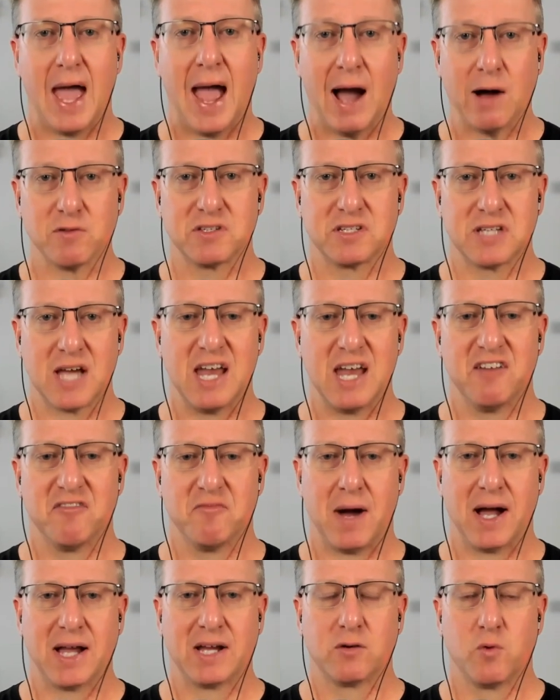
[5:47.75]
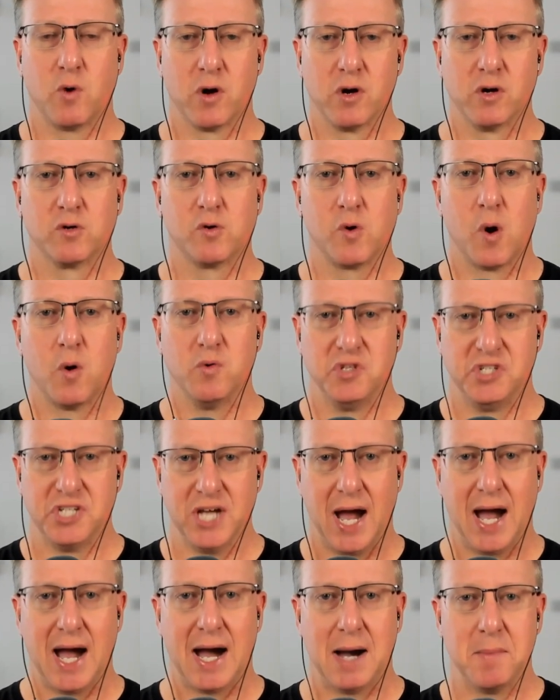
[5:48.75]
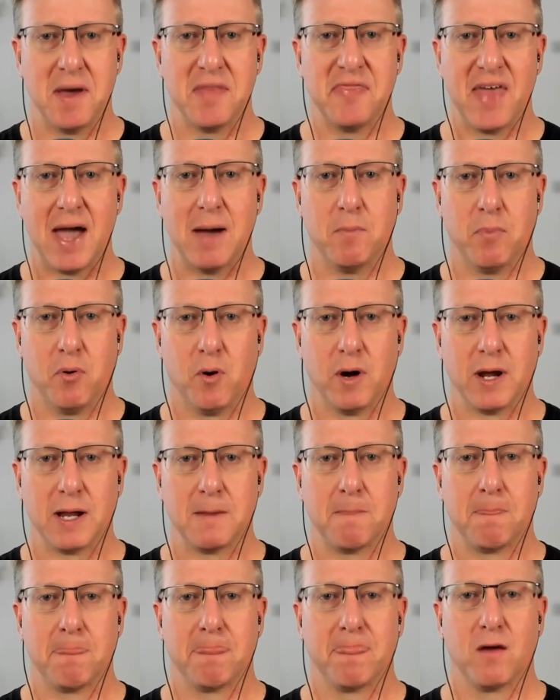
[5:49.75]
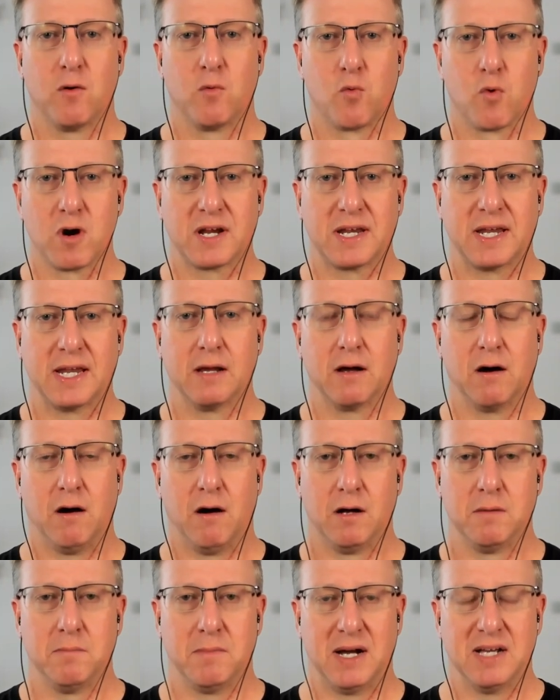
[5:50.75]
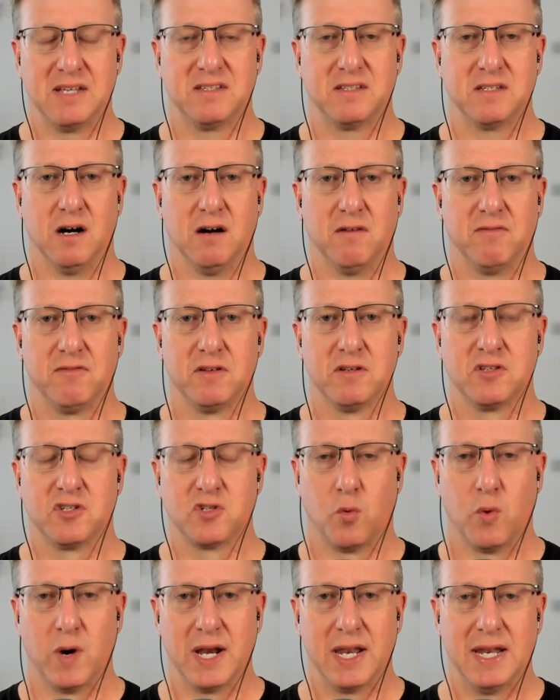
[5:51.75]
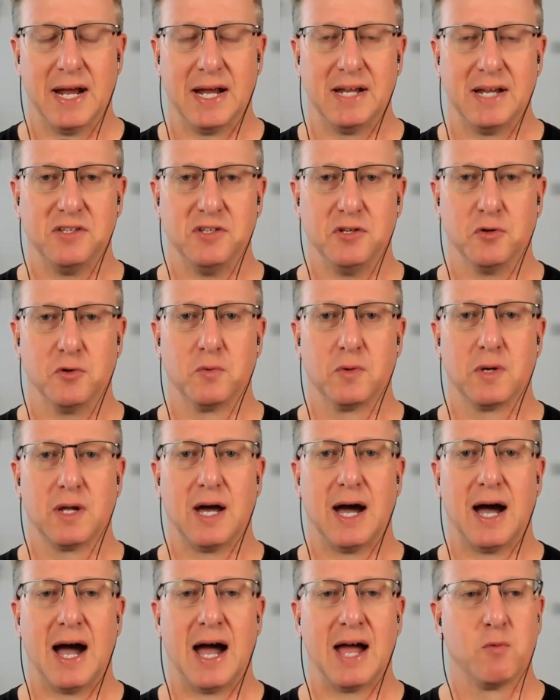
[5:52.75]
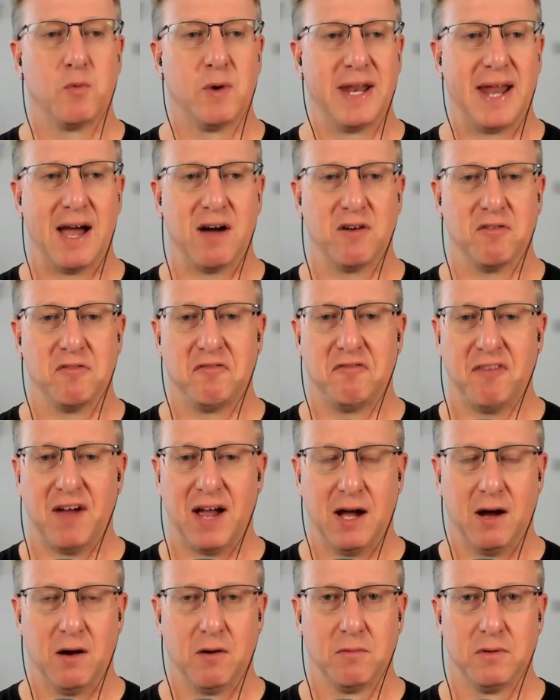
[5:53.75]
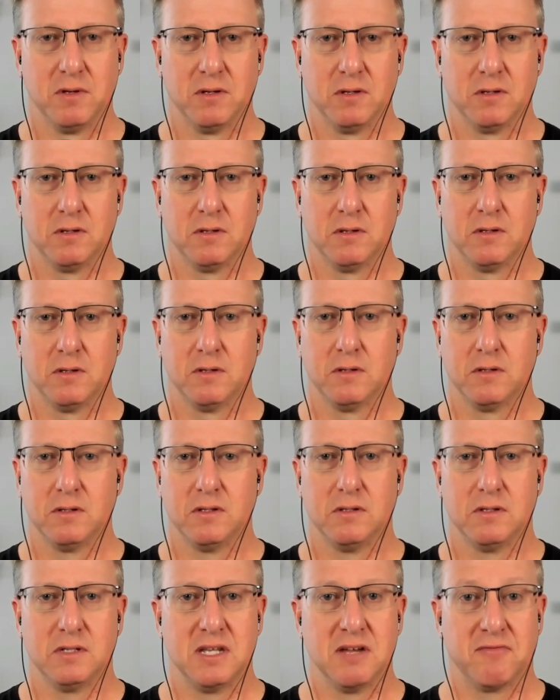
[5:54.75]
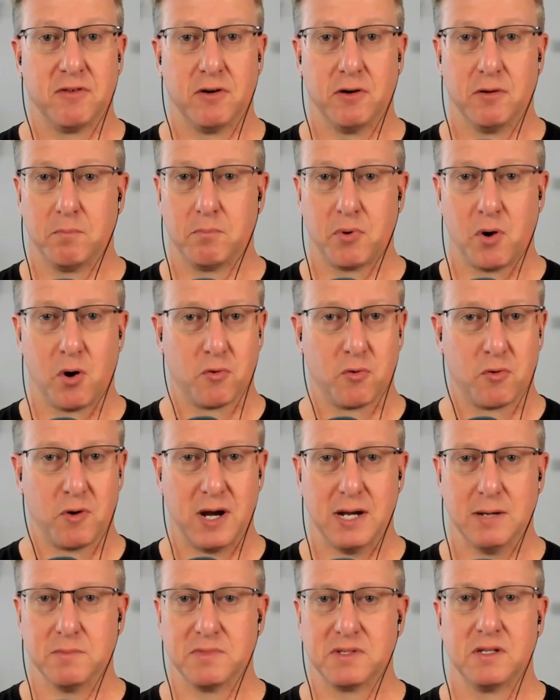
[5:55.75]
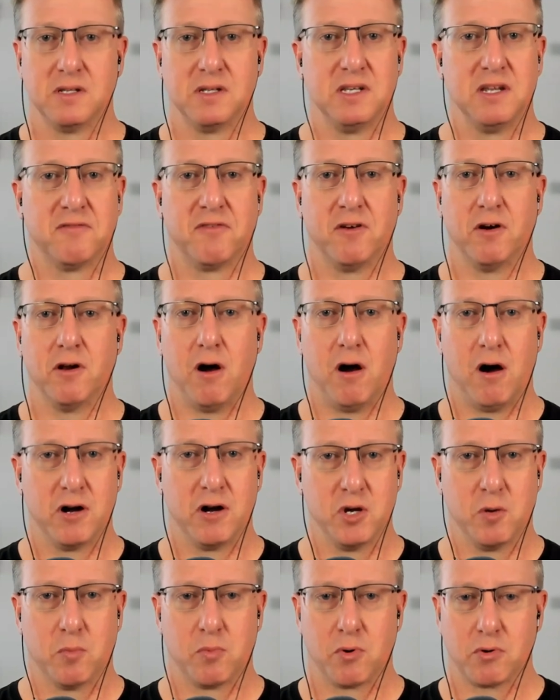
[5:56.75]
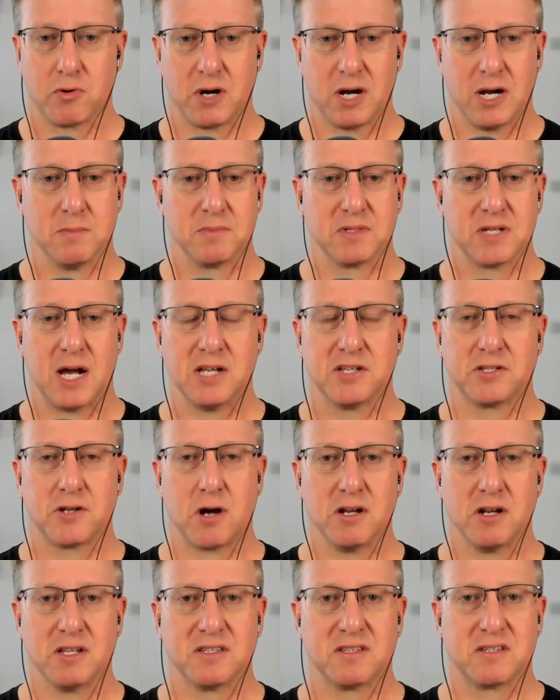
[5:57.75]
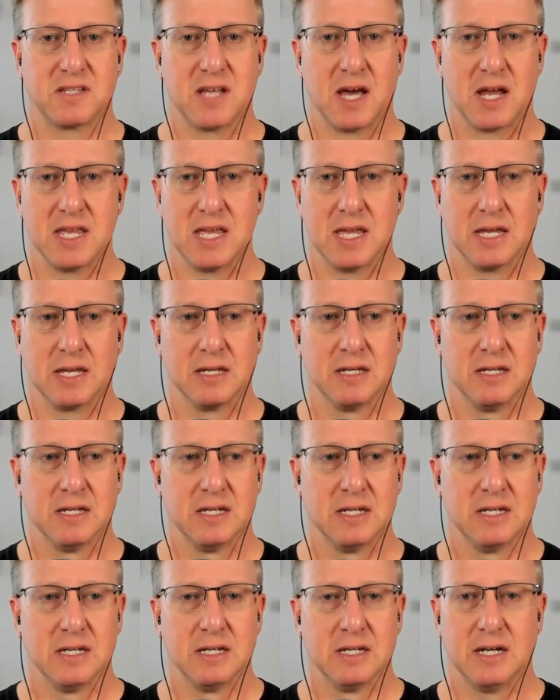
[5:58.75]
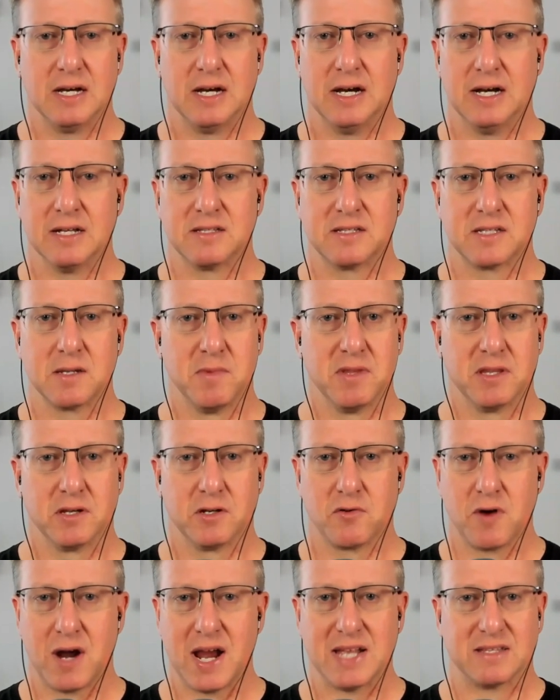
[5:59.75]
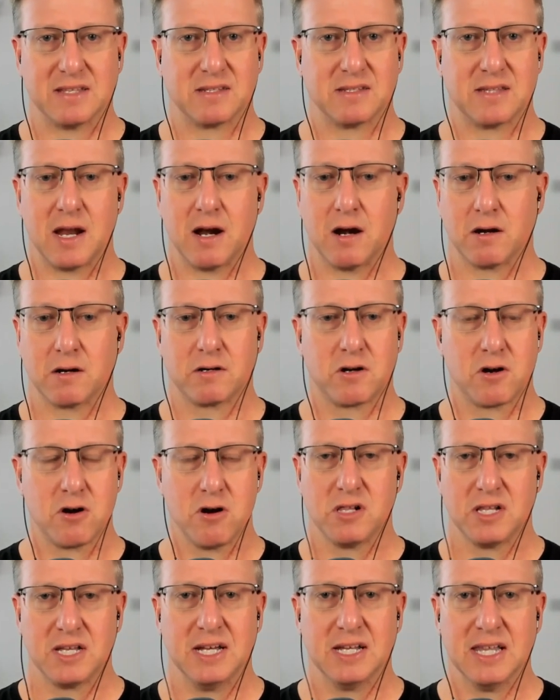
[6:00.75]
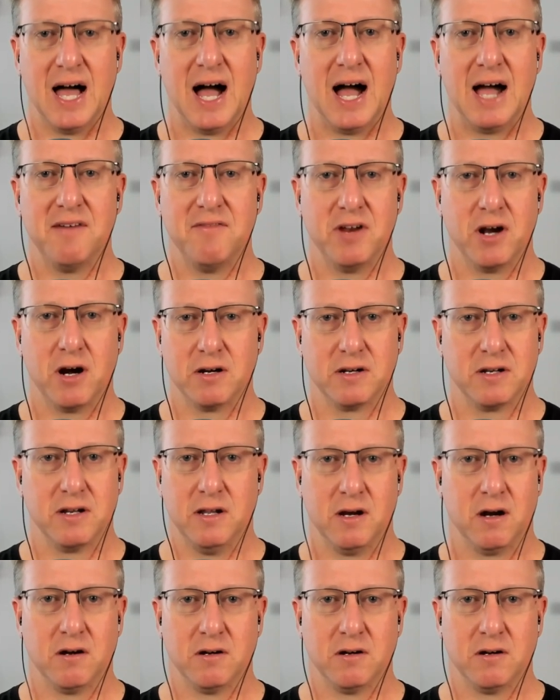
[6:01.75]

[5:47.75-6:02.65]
outside of my quote unquote job at that point, working on myself. So what did I do? I went out and found different programs, different audio programs. I started studying uh, some of the greats that are currently alive in our, in